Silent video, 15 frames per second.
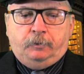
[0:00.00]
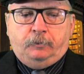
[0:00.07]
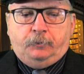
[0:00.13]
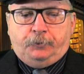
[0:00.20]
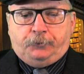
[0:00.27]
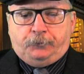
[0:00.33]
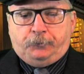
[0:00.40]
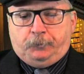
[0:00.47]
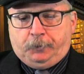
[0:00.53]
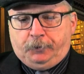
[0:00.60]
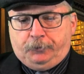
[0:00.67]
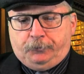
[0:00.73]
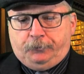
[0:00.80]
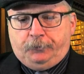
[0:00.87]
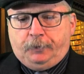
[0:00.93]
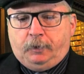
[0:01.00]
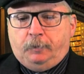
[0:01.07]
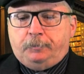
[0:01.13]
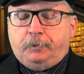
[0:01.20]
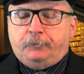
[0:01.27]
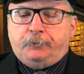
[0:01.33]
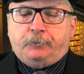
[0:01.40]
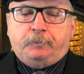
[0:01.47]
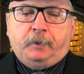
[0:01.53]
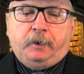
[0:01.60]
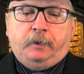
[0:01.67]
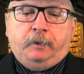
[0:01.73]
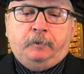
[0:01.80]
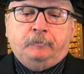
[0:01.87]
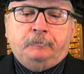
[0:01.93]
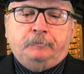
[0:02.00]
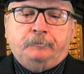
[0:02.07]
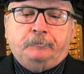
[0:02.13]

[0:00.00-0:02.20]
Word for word: was Prince Philip of Spain.